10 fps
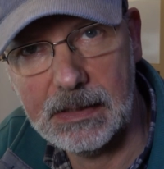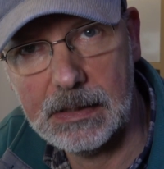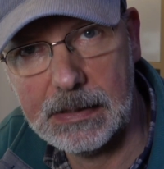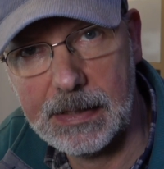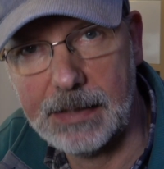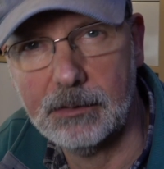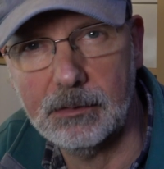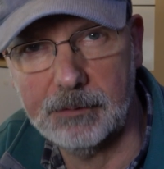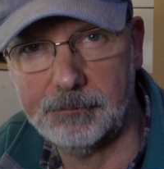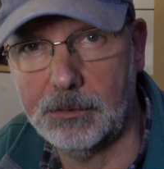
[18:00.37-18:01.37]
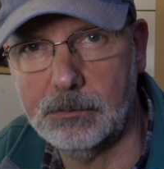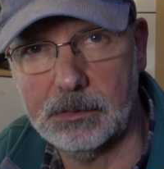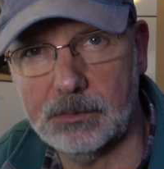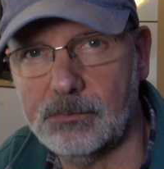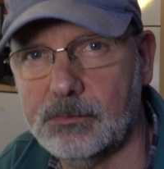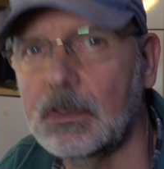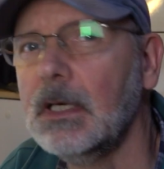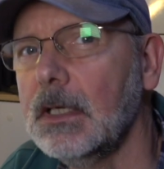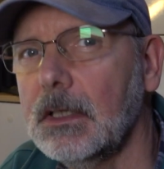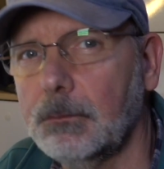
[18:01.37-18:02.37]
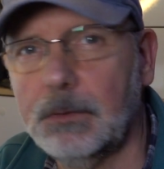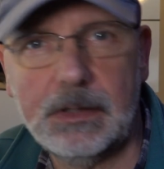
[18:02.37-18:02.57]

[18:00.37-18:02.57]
nail the focus with